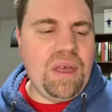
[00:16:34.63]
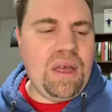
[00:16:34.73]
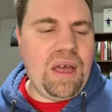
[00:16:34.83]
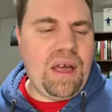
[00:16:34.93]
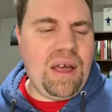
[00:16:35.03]

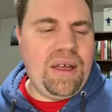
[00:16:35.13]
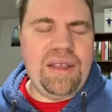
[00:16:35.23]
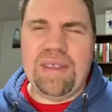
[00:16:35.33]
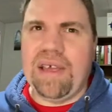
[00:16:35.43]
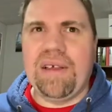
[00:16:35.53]

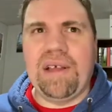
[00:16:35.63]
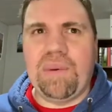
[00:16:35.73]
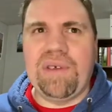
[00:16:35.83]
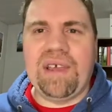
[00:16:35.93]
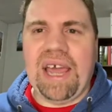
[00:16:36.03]
in the, I
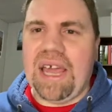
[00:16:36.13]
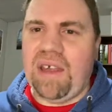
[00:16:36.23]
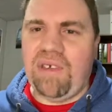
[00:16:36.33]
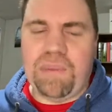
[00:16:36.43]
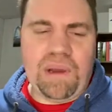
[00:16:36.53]
want to say
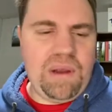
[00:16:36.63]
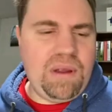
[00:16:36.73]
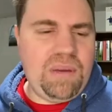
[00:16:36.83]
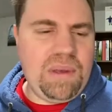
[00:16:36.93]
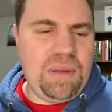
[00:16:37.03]
80s
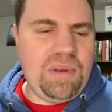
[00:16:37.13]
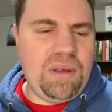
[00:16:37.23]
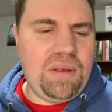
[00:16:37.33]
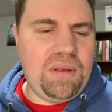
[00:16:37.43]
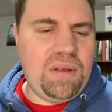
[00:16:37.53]
period,
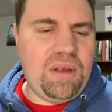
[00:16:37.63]
maybe.